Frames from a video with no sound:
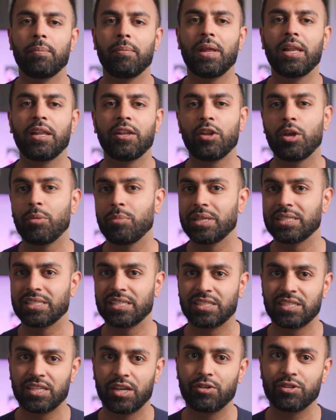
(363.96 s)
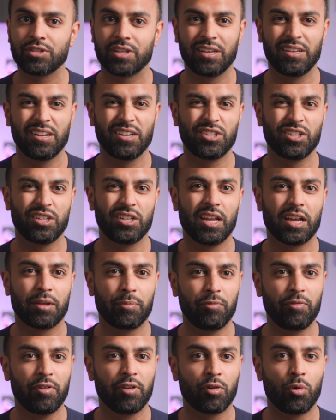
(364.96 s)
Melanoma is a serious condition that
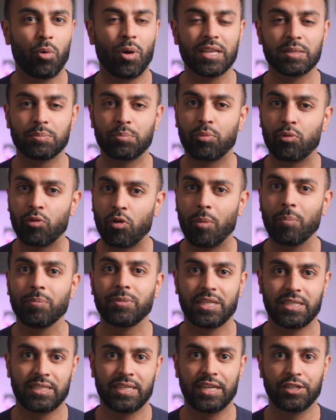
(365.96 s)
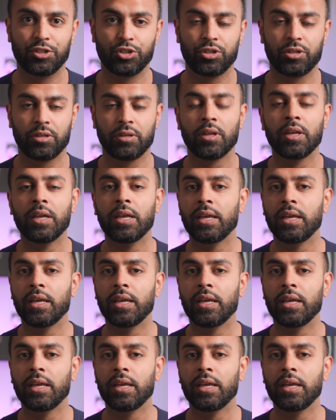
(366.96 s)
requires prompt attention.